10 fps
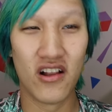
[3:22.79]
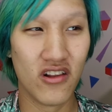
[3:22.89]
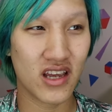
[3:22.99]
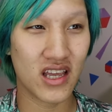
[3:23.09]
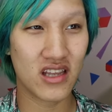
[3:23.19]

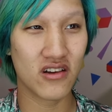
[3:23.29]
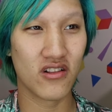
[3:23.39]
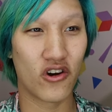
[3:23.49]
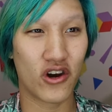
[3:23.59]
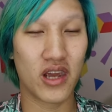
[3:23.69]
look into
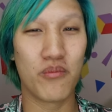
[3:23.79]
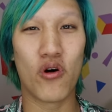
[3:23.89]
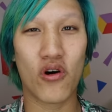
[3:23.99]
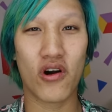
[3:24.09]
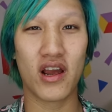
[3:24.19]
learning
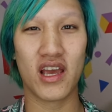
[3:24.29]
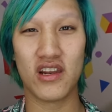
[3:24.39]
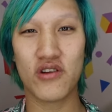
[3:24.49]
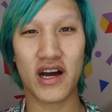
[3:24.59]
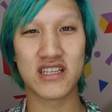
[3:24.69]
more
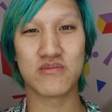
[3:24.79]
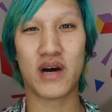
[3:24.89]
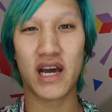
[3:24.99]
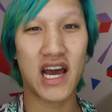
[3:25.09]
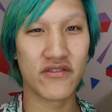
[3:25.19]
and you guys
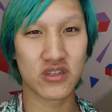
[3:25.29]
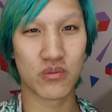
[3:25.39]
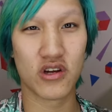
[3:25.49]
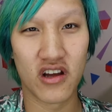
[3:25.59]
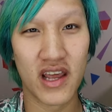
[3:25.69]
might have
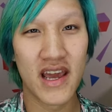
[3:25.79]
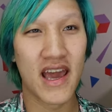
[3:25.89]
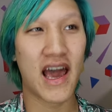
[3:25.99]
some good